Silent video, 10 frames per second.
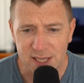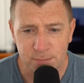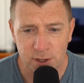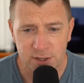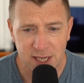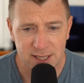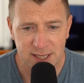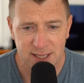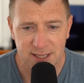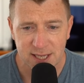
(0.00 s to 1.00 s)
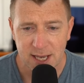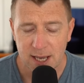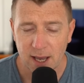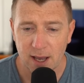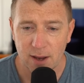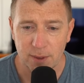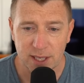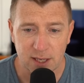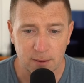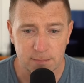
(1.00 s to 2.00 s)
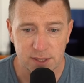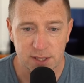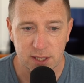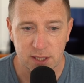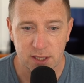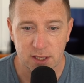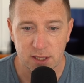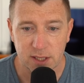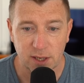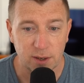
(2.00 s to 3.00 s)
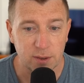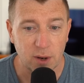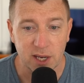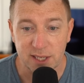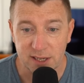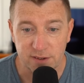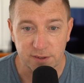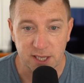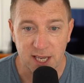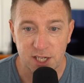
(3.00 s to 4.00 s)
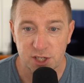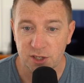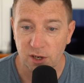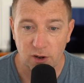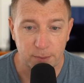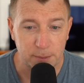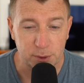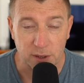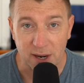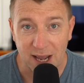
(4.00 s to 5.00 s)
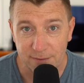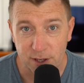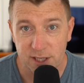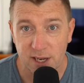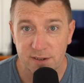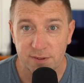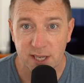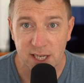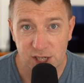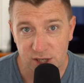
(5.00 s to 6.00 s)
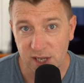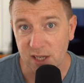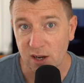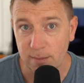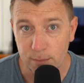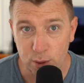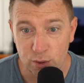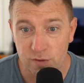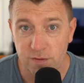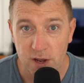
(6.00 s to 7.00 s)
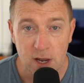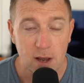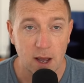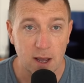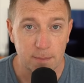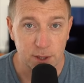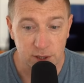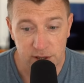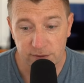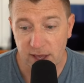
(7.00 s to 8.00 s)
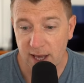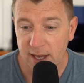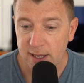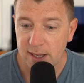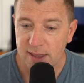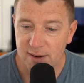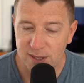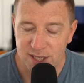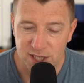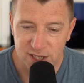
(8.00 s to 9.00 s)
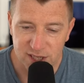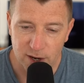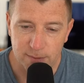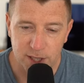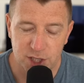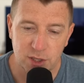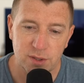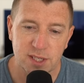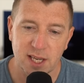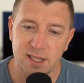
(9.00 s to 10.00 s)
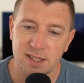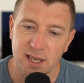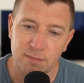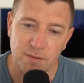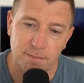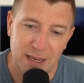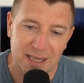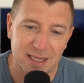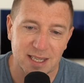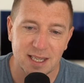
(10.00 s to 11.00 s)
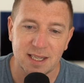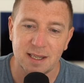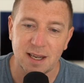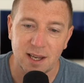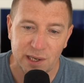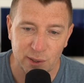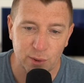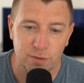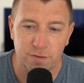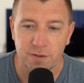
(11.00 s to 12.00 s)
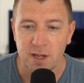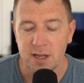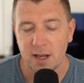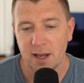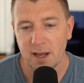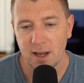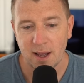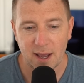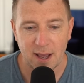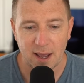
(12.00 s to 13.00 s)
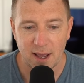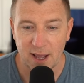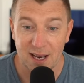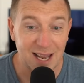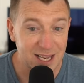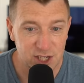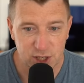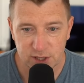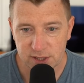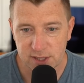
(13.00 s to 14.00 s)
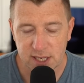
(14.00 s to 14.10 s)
processes when it comes to identification. A lot of people don't have identification, they can't move because of that. There is just so much use case, again, with banking, health, elections.